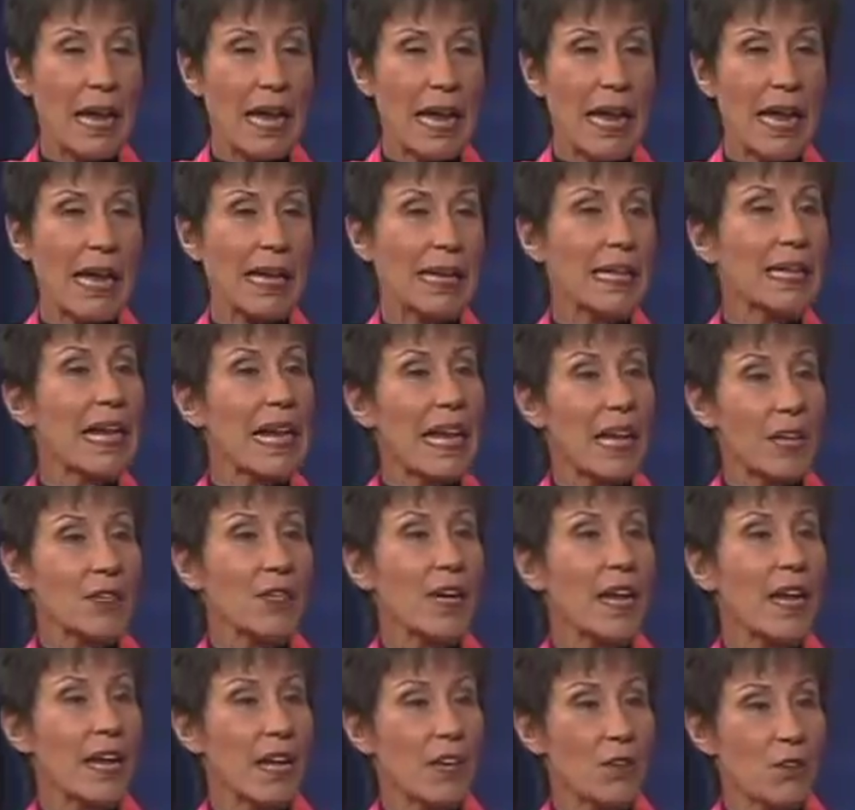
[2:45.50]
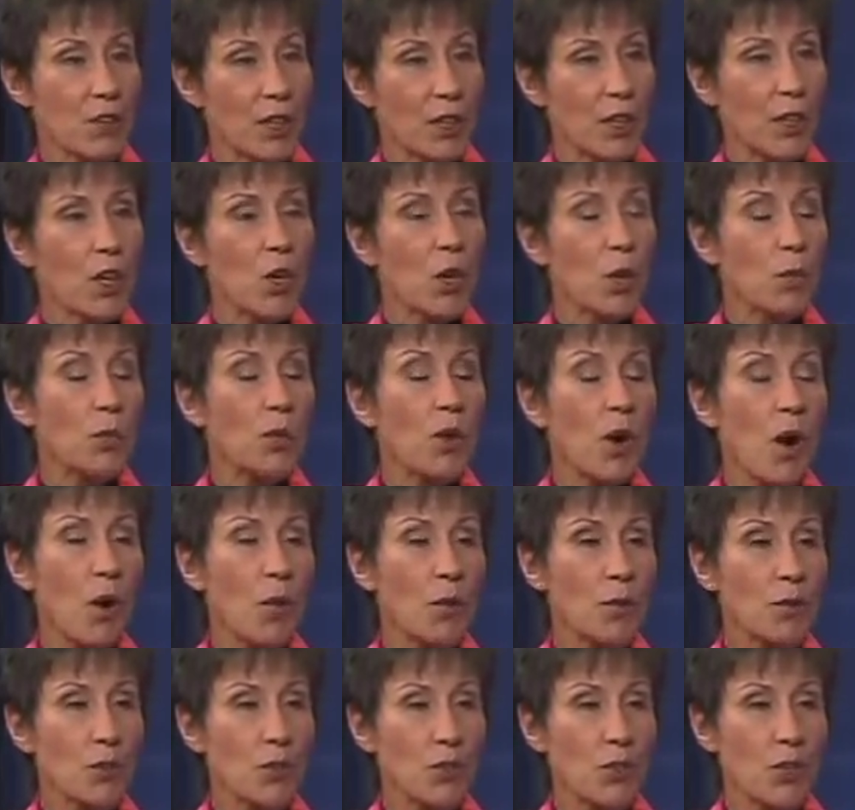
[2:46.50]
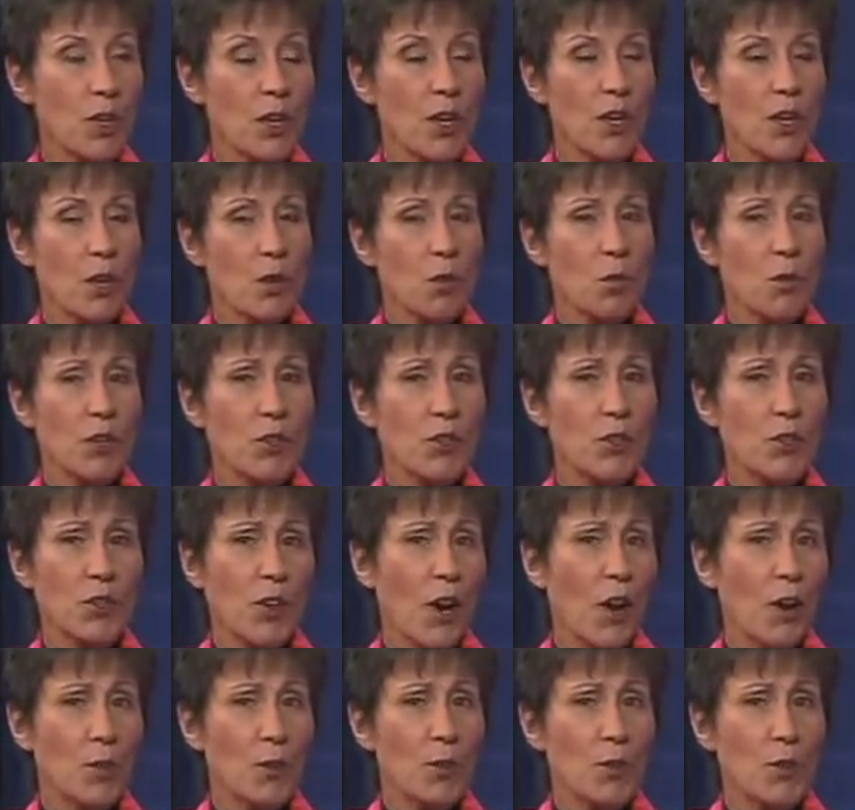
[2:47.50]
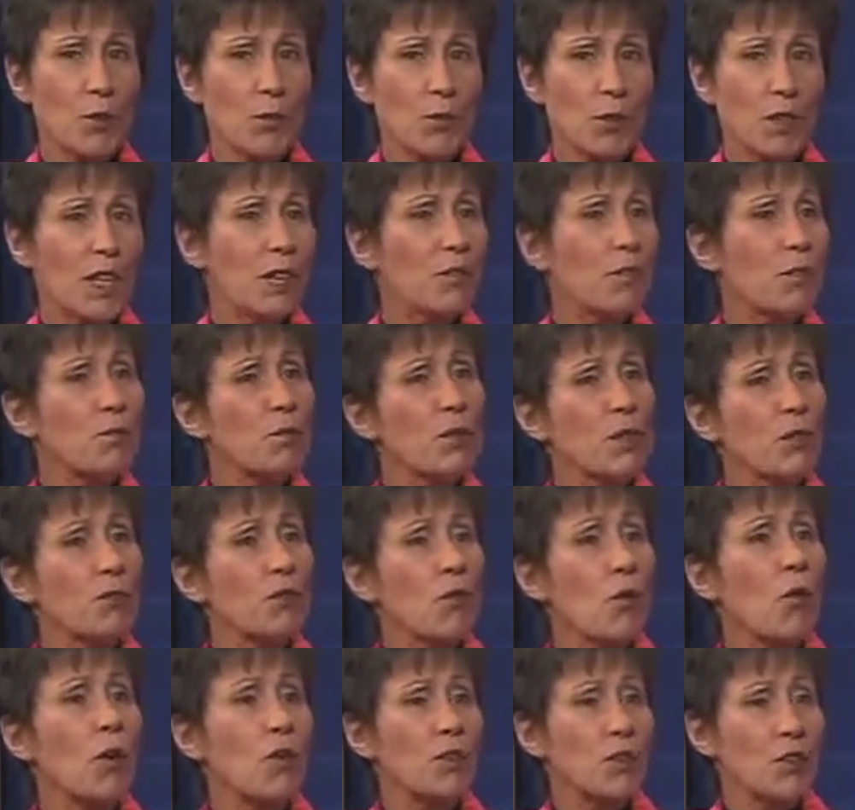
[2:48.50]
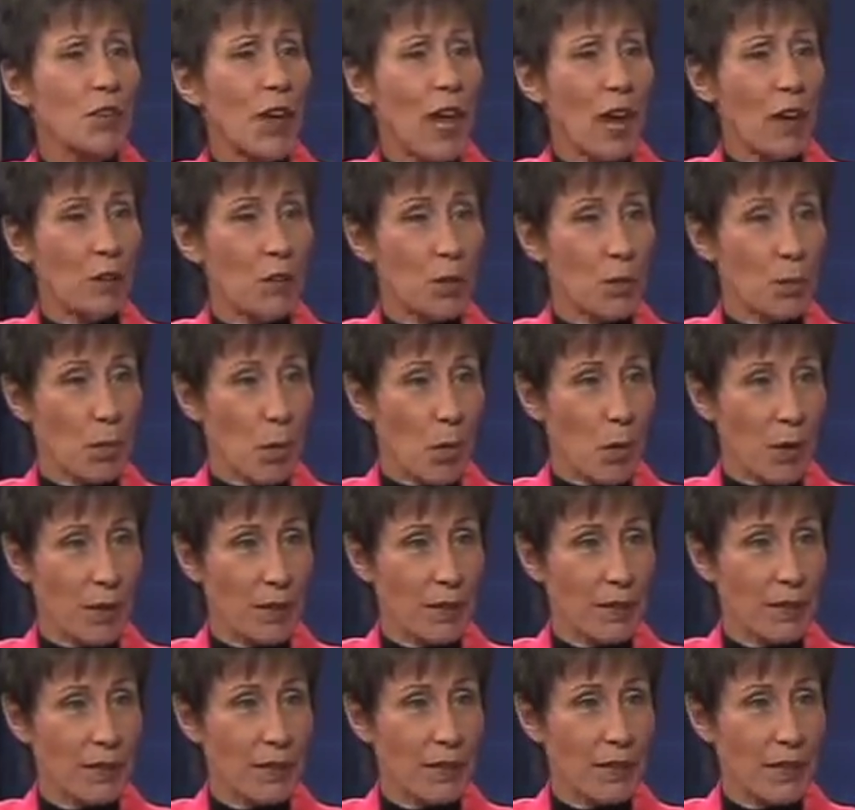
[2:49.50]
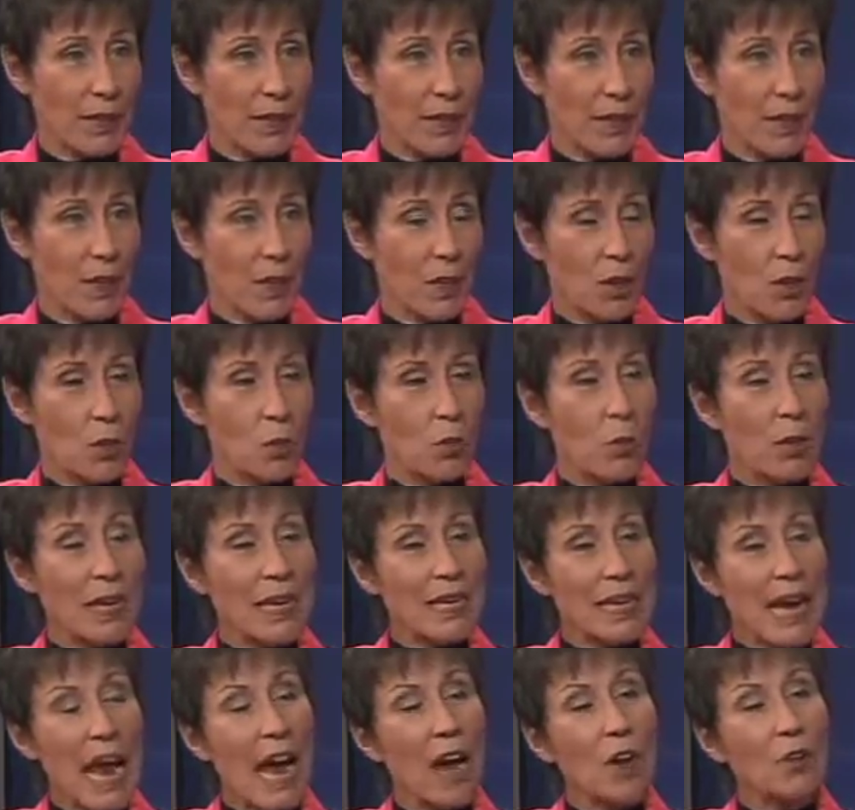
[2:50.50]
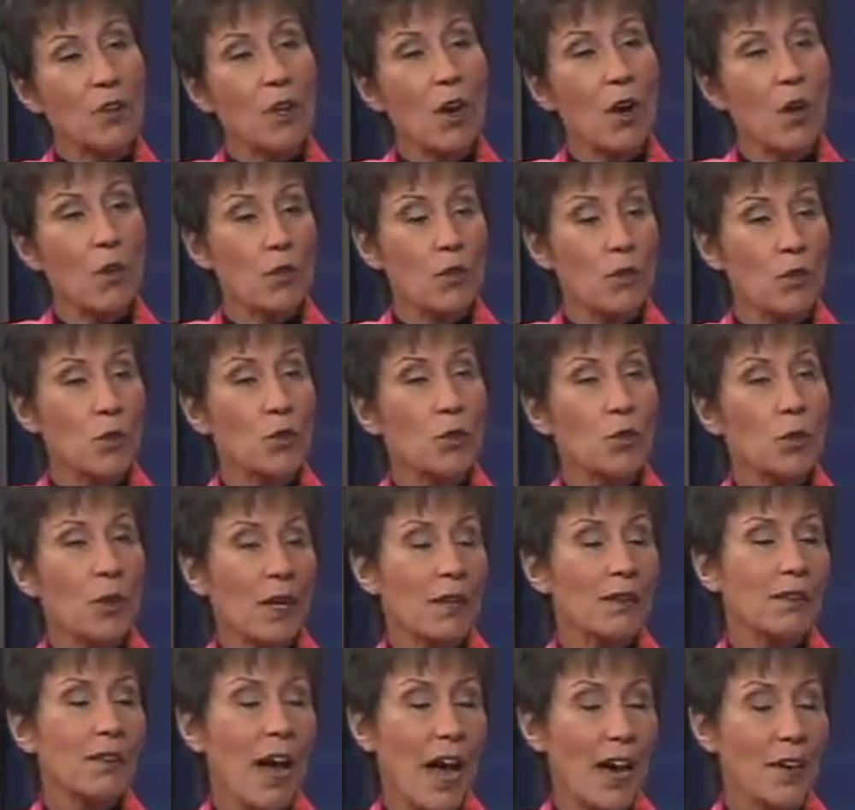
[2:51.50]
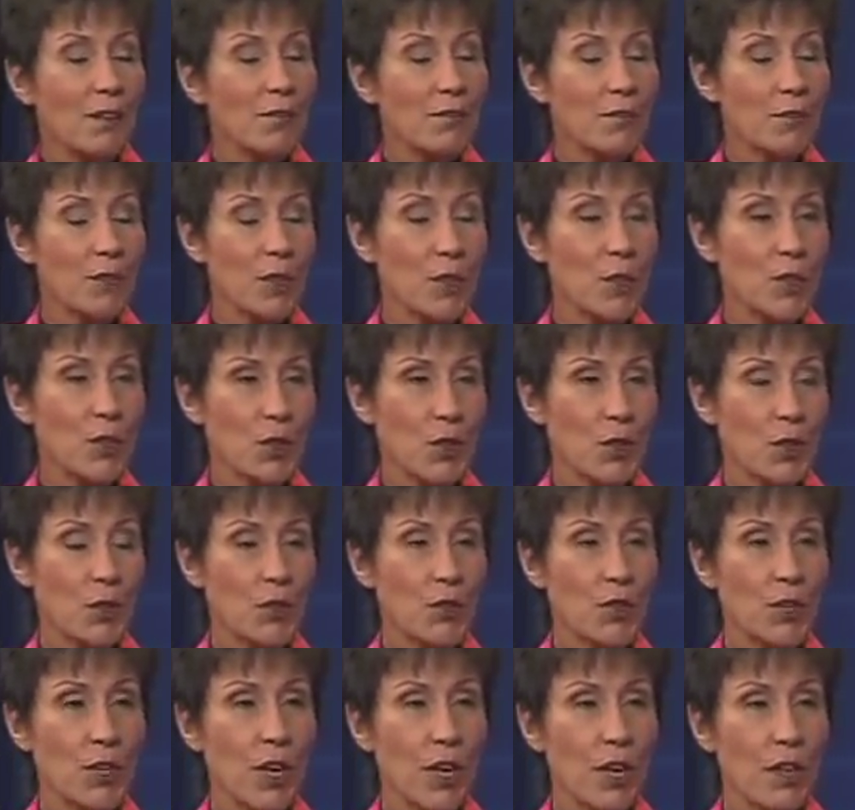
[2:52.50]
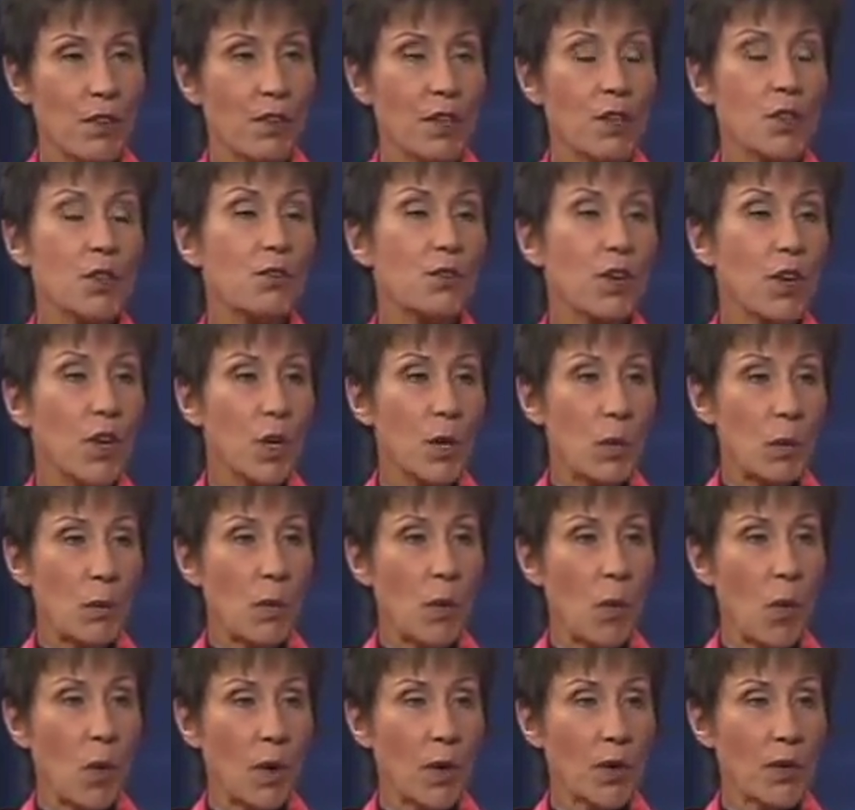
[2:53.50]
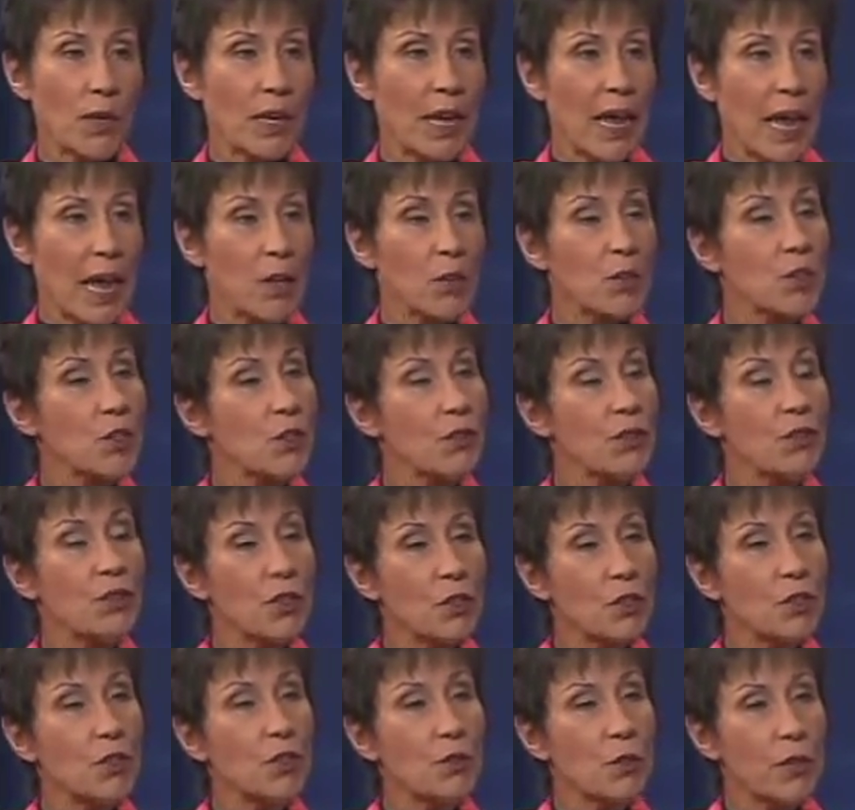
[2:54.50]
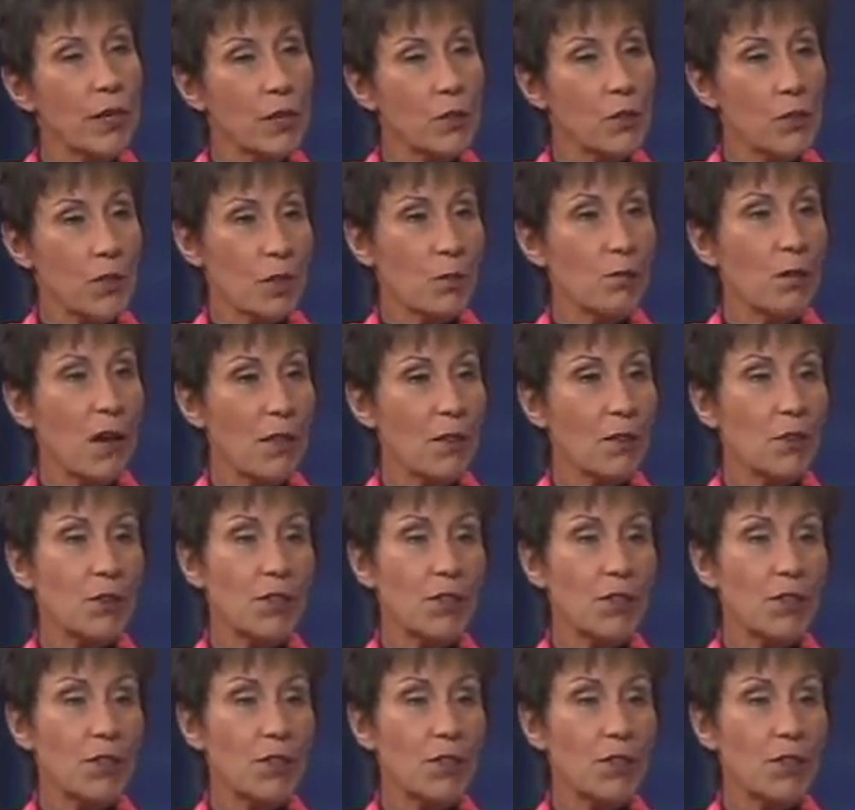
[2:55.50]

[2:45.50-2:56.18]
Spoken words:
at an anti-aging approach, which starts even before the child is born. We now know through a lot of research that it's very important as to the nutrients the mother